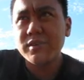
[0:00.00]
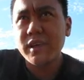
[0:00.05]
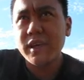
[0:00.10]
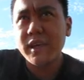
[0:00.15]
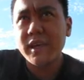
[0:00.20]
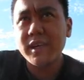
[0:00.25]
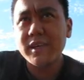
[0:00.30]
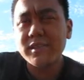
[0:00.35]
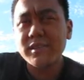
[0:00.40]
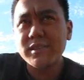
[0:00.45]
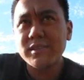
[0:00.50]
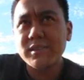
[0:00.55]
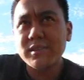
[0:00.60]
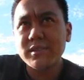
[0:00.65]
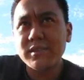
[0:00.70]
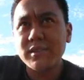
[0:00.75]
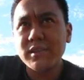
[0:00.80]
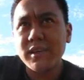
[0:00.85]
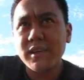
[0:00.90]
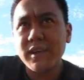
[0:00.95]
I guess
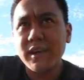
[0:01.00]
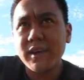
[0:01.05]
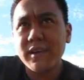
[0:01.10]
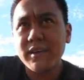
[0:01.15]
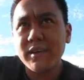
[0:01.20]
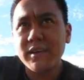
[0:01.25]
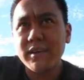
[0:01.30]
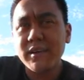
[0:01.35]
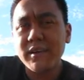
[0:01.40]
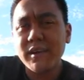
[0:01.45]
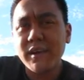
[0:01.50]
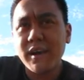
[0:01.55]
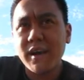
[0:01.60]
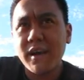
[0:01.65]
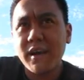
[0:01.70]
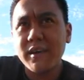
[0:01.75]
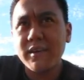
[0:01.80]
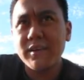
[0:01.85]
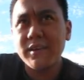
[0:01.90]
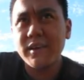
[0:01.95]

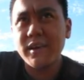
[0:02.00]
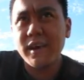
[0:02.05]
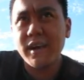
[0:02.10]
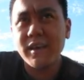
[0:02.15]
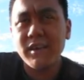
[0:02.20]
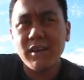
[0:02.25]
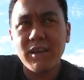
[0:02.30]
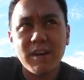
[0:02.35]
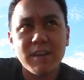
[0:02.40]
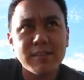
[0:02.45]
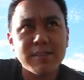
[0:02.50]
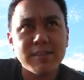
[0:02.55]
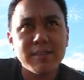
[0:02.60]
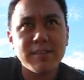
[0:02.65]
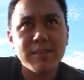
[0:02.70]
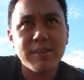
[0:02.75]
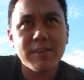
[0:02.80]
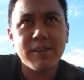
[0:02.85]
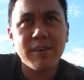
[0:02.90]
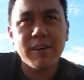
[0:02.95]
I lost,
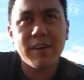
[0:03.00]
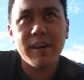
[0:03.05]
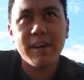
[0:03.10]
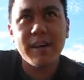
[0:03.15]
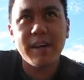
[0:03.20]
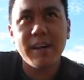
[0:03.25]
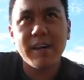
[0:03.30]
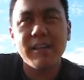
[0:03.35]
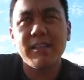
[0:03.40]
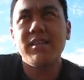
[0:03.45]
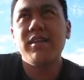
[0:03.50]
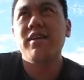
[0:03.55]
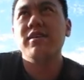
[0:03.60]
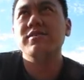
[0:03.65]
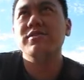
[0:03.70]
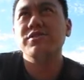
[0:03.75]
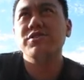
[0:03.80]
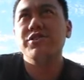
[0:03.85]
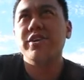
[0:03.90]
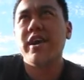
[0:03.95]
you know, I, I
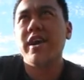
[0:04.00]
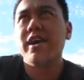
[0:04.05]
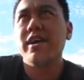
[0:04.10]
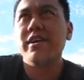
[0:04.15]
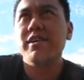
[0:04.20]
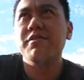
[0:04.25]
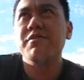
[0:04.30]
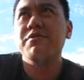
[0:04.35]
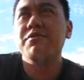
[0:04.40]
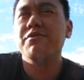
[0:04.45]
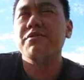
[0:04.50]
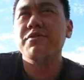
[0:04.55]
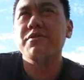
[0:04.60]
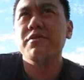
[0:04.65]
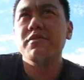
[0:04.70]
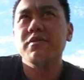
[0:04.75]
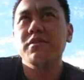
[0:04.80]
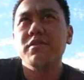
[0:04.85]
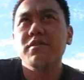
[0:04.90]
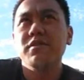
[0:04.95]
lost track of
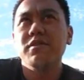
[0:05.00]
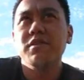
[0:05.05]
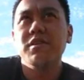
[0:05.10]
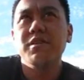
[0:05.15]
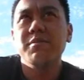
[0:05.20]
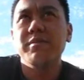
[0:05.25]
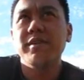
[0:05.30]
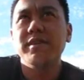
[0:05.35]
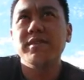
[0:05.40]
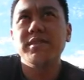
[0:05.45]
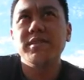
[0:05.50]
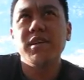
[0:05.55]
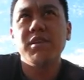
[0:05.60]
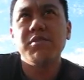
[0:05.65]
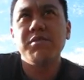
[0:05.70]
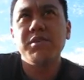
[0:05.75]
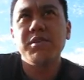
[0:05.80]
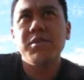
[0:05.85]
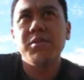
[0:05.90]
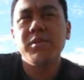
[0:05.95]

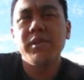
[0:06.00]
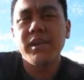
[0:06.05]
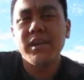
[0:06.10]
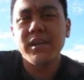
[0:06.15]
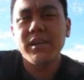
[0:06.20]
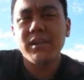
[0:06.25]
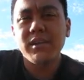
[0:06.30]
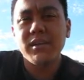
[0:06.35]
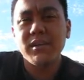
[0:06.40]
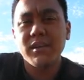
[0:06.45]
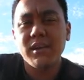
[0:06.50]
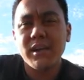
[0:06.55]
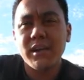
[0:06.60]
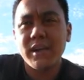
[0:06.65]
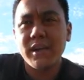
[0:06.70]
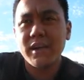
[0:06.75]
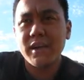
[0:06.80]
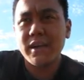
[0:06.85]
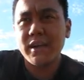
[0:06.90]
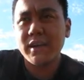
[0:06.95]
myself in a way. I,
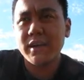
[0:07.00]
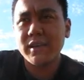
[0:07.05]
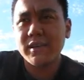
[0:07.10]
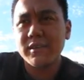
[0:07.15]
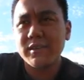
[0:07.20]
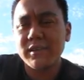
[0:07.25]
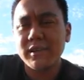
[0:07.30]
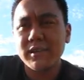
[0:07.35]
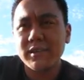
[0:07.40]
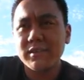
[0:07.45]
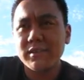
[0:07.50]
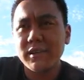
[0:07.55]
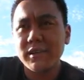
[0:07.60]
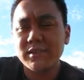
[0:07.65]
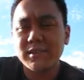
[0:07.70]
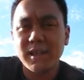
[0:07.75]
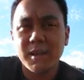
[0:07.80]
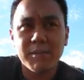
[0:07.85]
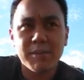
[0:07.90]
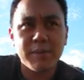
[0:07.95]
I didn't, I
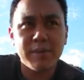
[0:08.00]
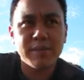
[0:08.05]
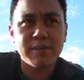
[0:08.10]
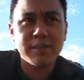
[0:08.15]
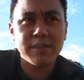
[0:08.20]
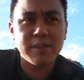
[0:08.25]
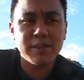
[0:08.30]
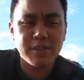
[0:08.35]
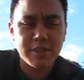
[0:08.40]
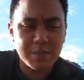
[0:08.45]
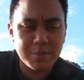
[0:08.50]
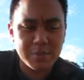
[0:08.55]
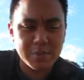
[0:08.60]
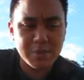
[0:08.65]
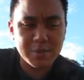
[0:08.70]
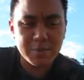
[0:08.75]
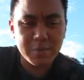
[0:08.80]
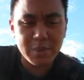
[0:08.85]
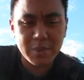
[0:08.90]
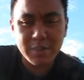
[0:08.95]
stopped going to the gym
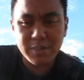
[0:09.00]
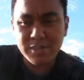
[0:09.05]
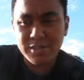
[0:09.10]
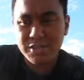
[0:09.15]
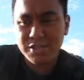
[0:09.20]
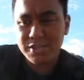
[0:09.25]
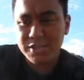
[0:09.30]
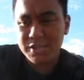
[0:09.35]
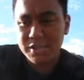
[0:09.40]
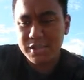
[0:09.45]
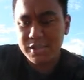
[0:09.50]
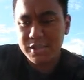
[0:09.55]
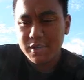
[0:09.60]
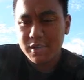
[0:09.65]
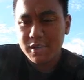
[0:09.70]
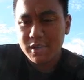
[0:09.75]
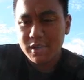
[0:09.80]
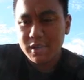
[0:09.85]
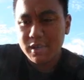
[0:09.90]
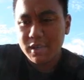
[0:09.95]
as much.
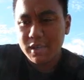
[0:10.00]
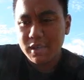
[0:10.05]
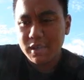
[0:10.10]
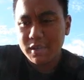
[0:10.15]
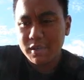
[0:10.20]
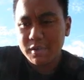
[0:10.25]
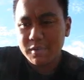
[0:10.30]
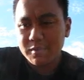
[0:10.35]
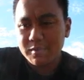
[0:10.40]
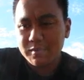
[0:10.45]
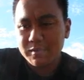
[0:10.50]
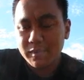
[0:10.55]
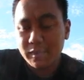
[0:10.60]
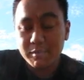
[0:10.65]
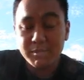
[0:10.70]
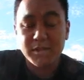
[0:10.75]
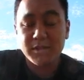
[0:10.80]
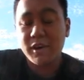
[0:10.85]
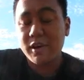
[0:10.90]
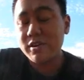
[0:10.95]
Um,
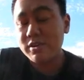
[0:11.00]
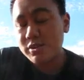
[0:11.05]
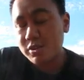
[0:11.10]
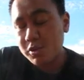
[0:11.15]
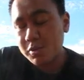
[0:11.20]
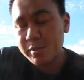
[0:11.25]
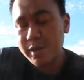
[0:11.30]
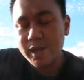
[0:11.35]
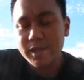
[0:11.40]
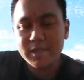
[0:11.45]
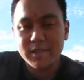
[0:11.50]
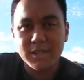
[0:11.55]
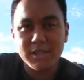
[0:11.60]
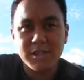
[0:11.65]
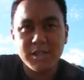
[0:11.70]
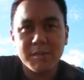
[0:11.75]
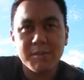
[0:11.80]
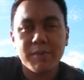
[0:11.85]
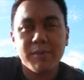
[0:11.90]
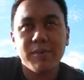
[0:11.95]
I'm starting to go back to the
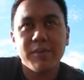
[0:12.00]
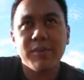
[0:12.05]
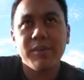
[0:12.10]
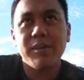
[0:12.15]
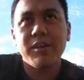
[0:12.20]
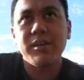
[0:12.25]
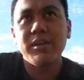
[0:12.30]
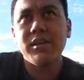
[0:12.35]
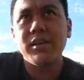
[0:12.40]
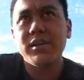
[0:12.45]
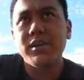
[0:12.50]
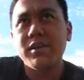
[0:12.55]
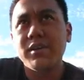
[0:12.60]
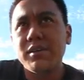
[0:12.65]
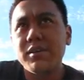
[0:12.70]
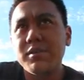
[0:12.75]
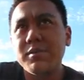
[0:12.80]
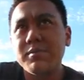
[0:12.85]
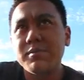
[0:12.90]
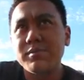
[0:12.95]
gym more,
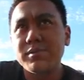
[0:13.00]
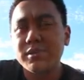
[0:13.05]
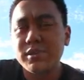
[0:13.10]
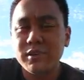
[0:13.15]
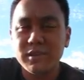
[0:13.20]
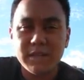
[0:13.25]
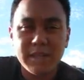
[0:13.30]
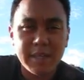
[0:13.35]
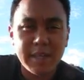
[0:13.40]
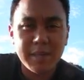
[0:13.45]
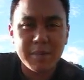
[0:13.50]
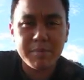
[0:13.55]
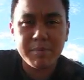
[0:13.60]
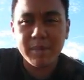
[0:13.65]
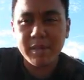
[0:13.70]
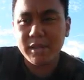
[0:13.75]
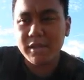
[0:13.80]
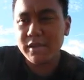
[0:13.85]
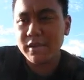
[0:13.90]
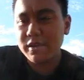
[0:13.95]
um, starting to eat
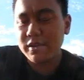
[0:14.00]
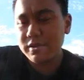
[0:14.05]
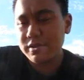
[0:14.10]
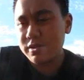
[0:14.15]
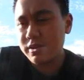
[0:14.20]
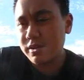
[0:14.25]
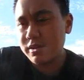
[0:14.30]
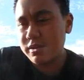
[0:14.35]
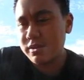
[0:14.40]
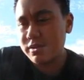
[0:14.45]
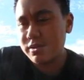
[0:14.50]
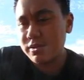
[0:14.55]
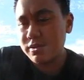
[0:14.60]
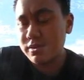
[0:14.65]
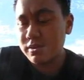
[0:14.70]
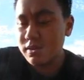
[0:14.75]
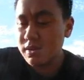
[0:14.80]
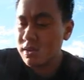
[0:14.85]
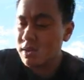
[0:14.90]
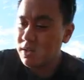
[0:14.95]
better, starting to,
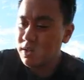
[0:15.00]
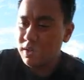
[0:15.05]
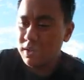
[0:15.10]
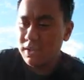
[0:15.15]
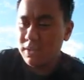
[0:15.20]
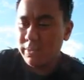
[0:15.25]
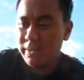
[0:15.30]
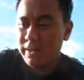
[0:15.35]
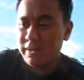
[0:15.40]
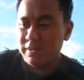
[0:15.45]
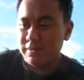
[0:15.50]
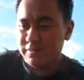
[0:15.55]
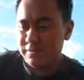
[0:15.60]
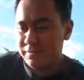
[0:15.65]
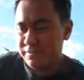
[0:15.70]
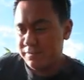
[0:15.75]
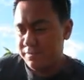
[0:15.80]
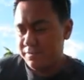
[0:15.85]
well,